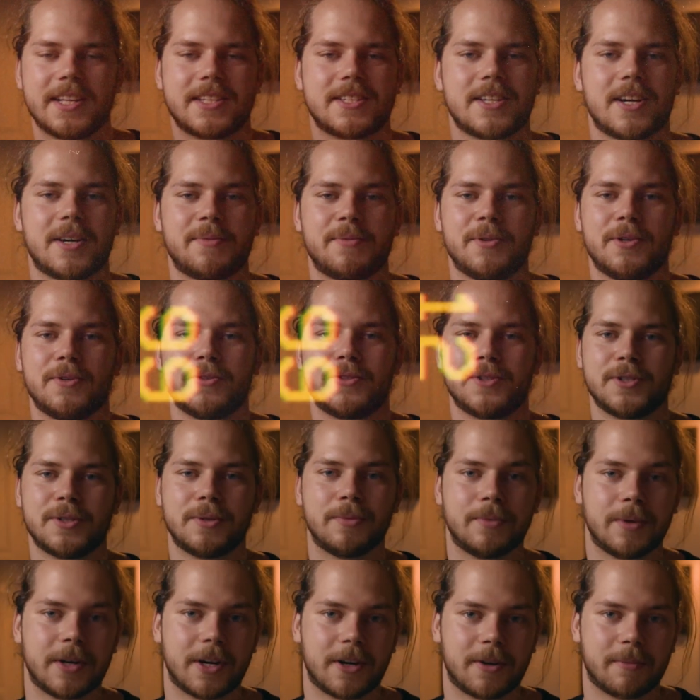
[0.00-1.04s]
is up
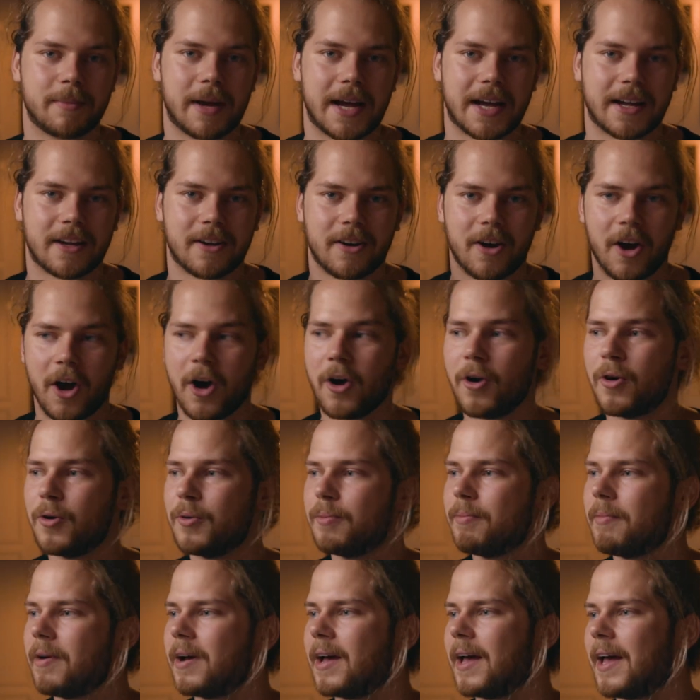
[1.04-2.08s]
YouTube, we are back
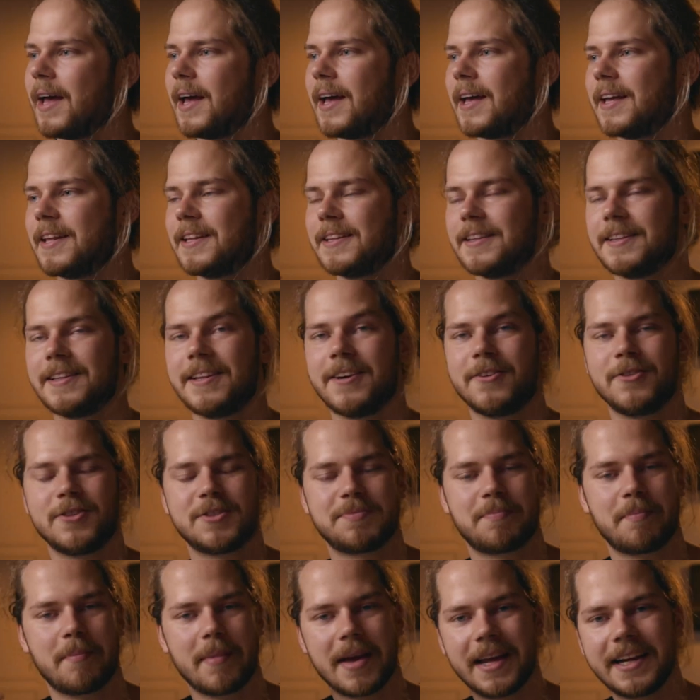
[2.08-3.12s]
home and
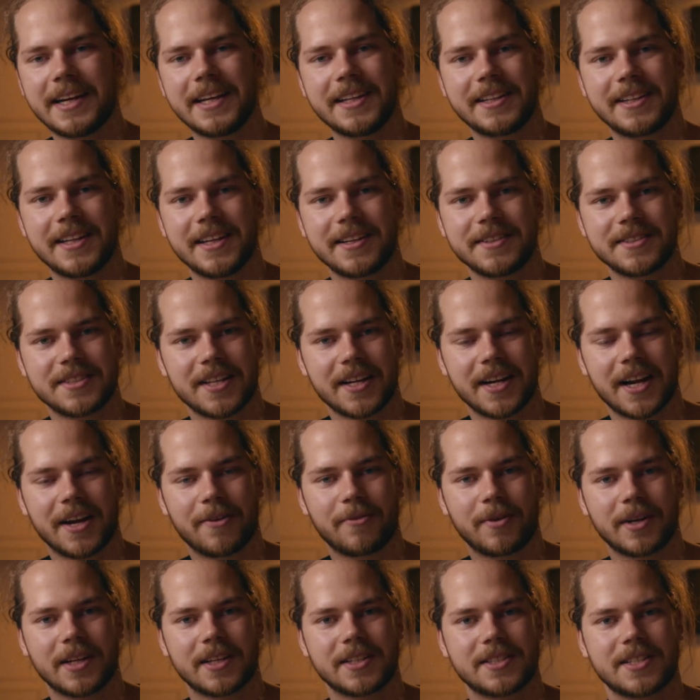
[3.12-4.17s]
there's many things that I
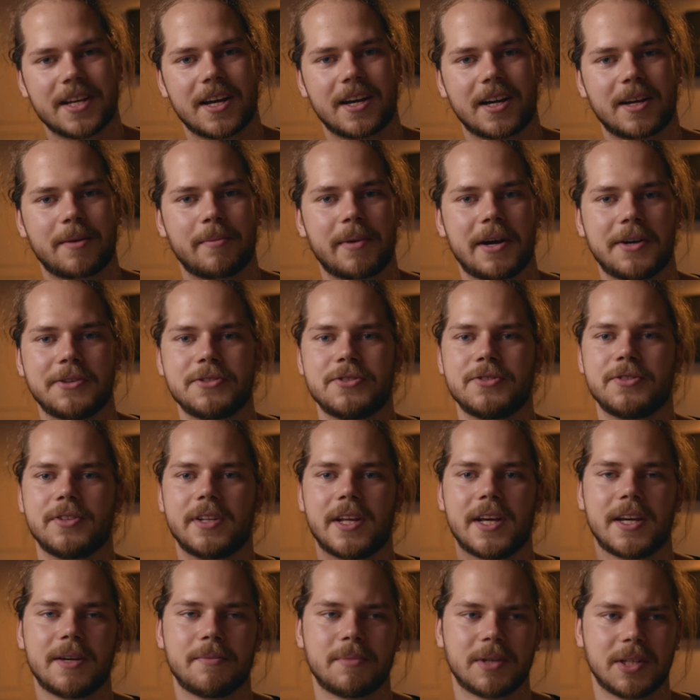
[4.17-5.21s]
want to talk about
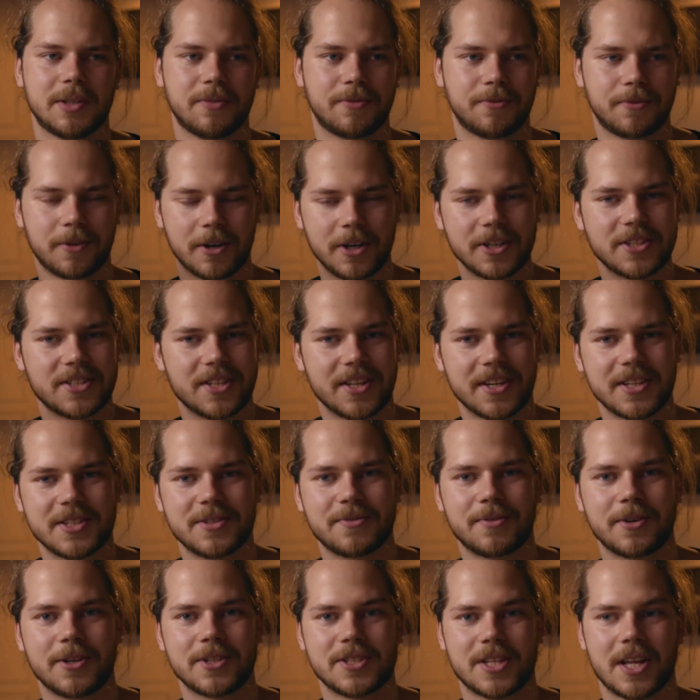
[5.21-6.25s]
today, but first
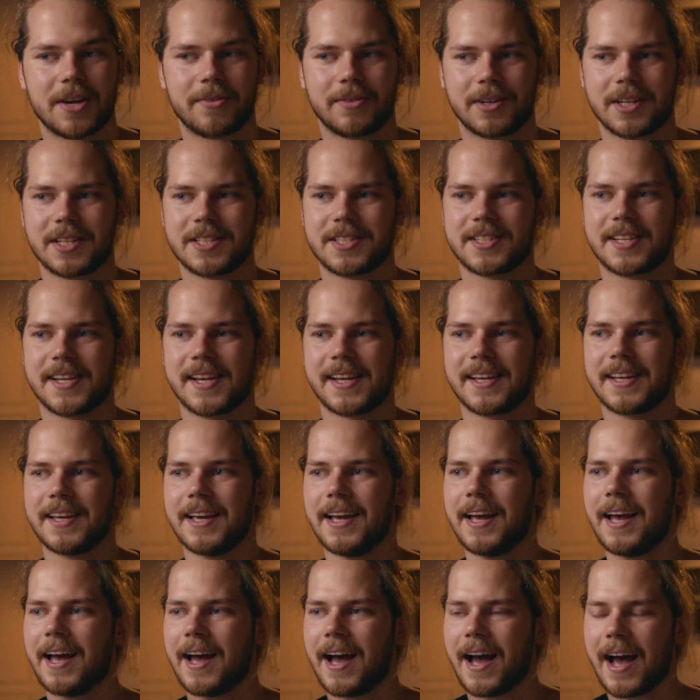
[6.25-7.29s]
things first, I want to say
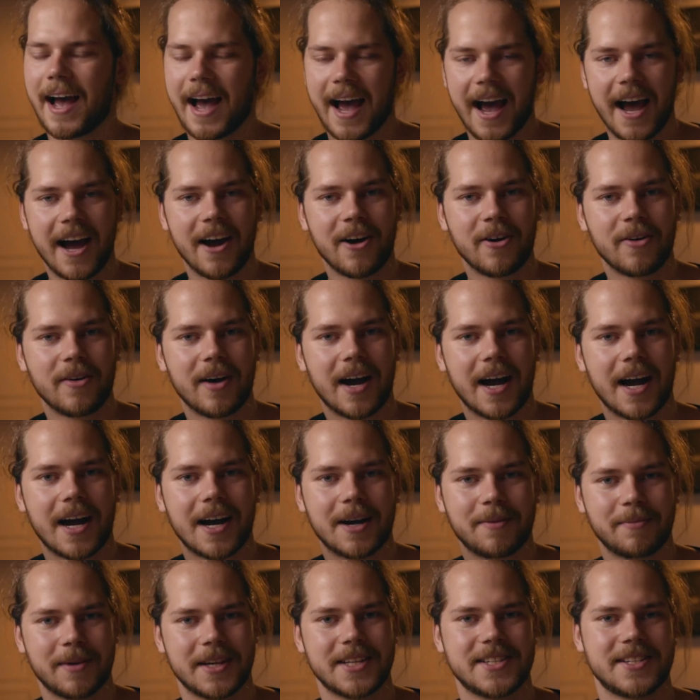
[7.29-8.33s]
how
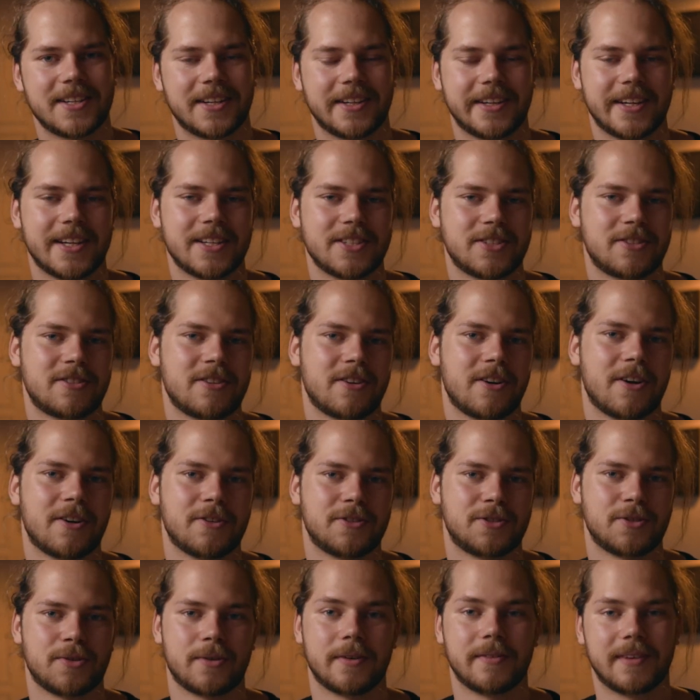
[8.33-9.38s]
amazing it is to go
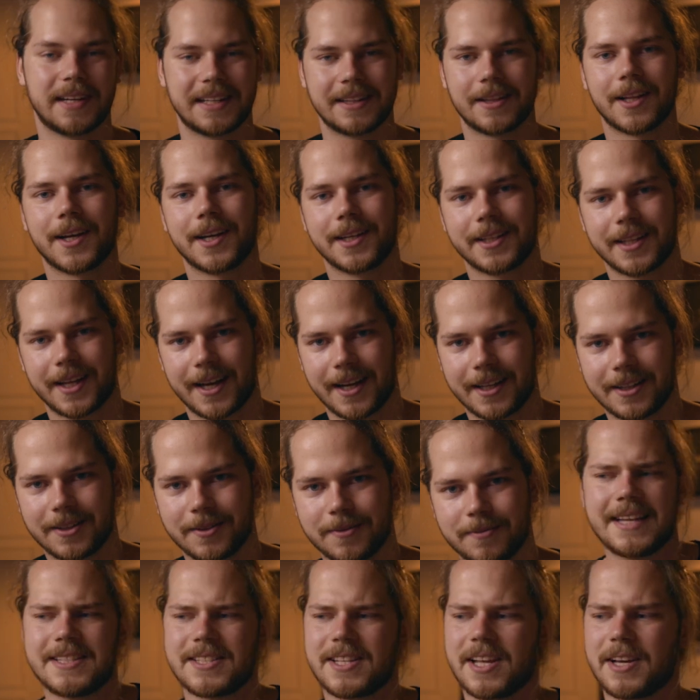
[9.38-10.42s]
to an event like that.
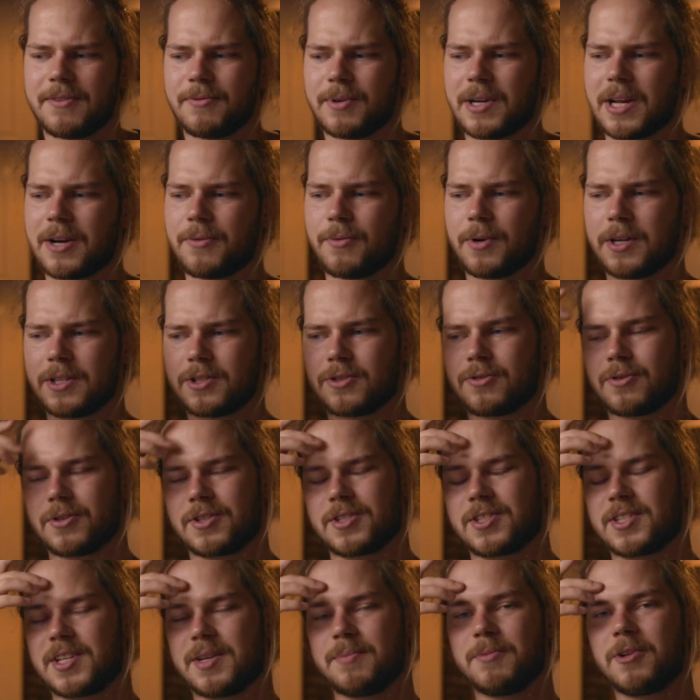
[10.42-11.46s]
Last time when I went to a
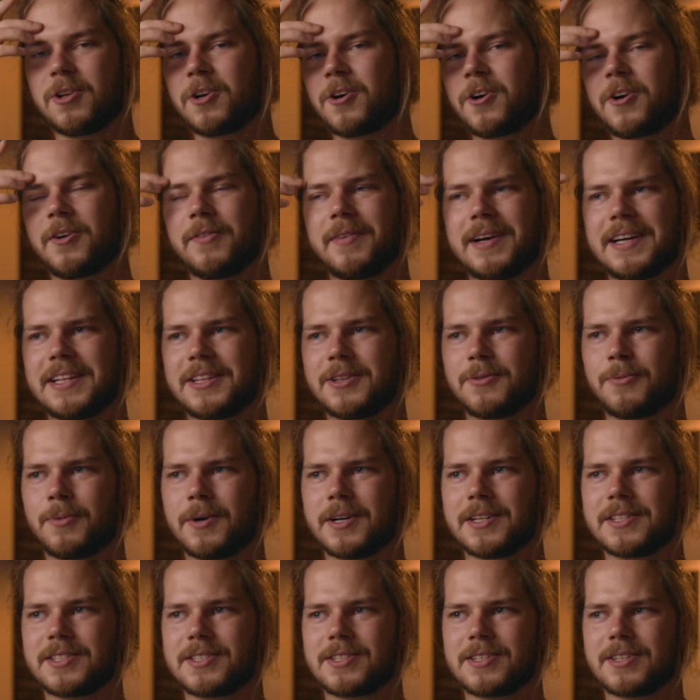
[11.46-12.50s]
similar event
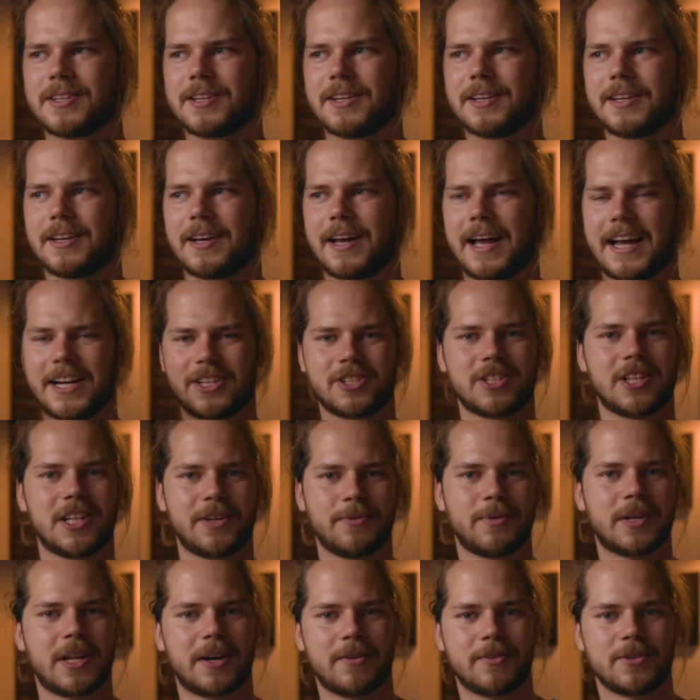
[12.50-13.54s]
was
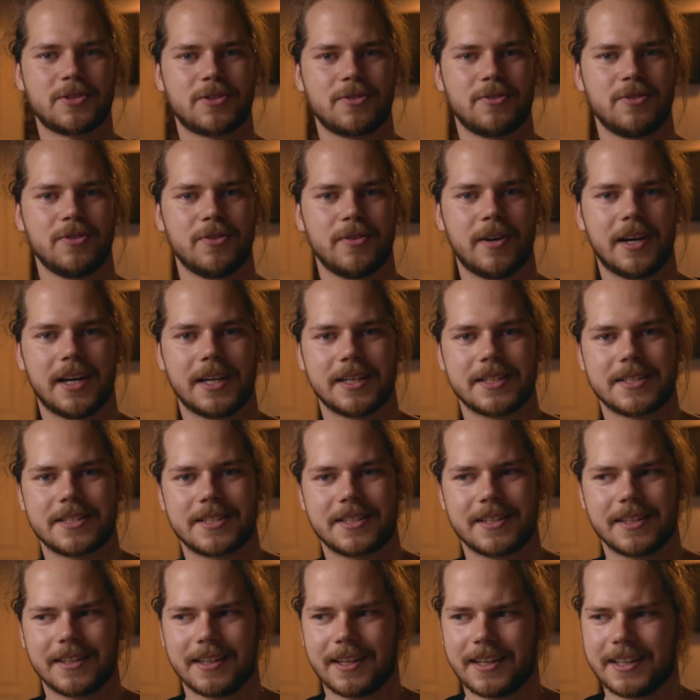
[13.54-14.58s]
actually when I was in
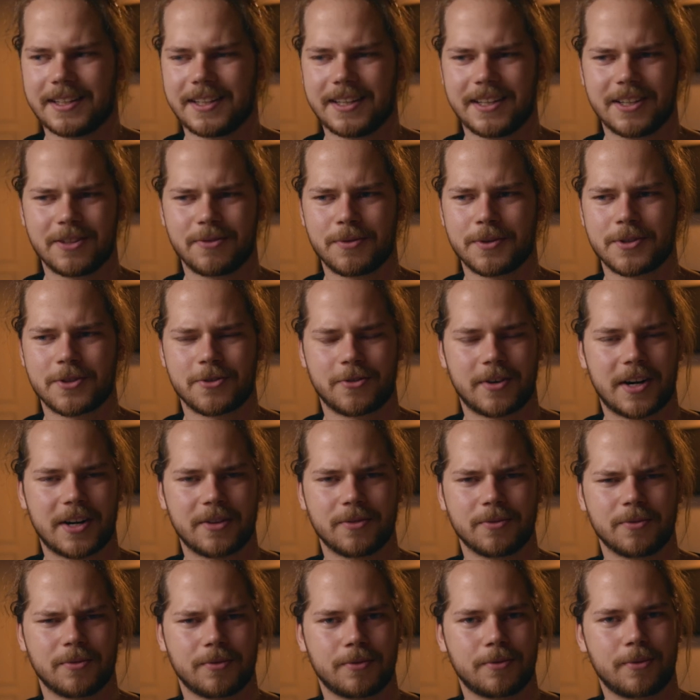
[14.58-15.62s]
US. I think it was
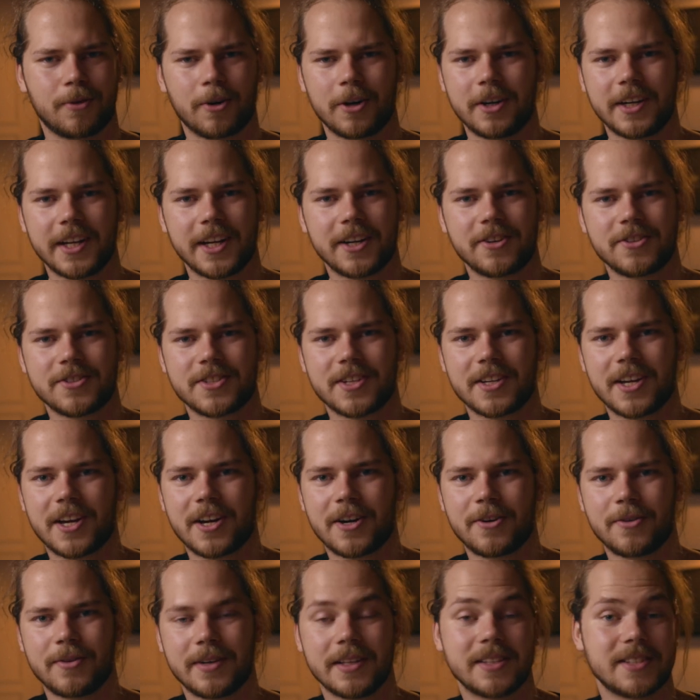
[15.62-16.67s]
around 4 years
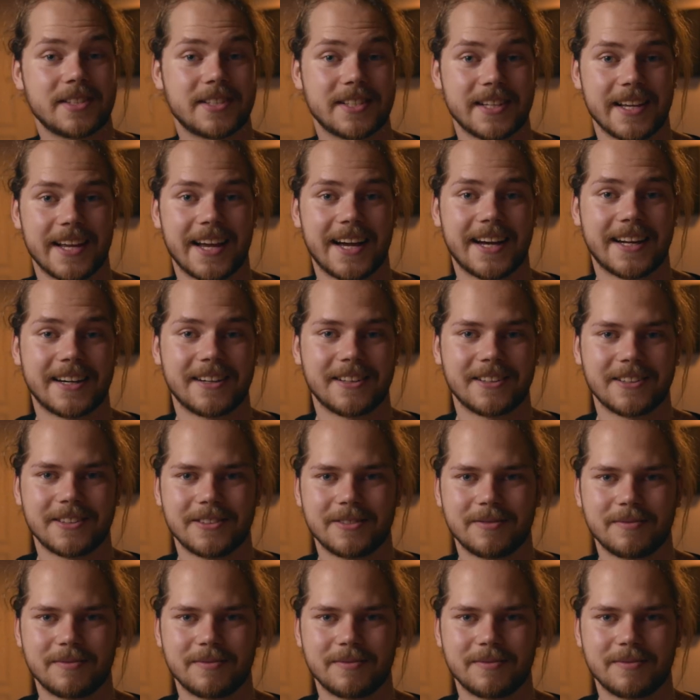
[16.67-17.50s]
ago in Seattle.